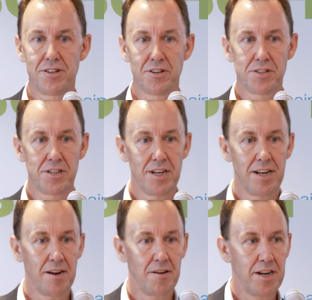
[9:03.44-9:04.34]
reduction
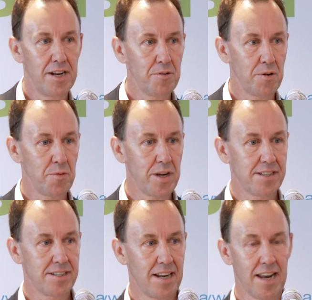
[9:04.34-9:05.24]
in our
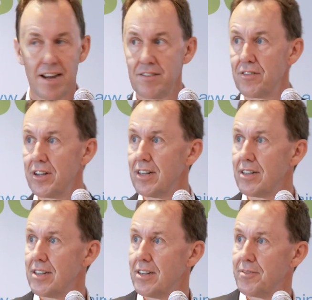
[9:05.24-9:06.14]
waste to landfill.